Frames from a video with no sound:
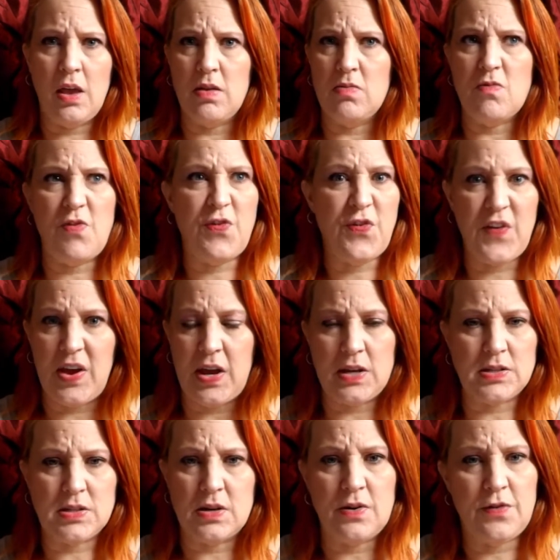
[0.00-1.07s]

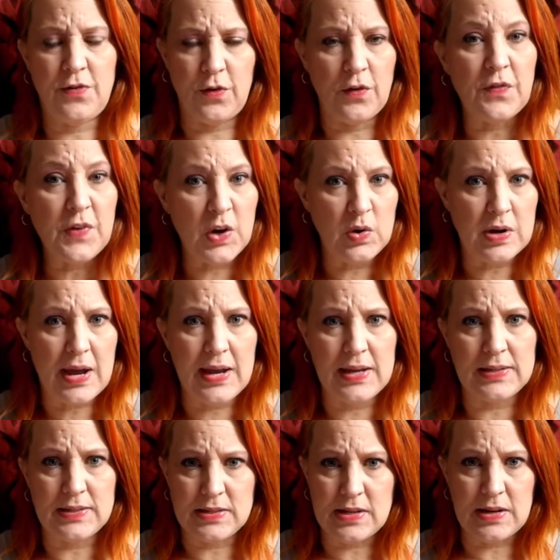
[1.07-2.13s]
fit for a few
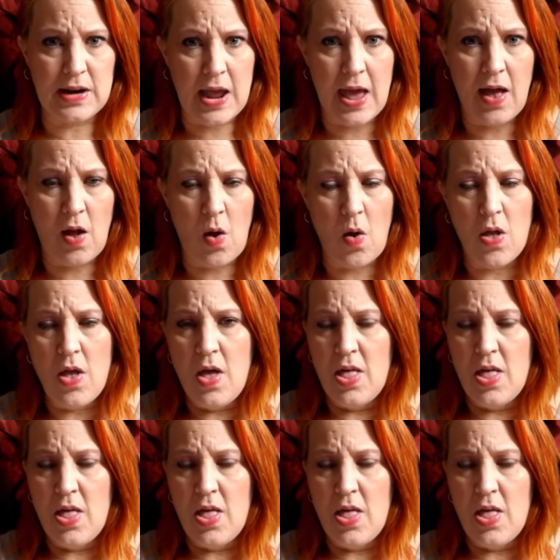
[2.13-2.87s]
days now.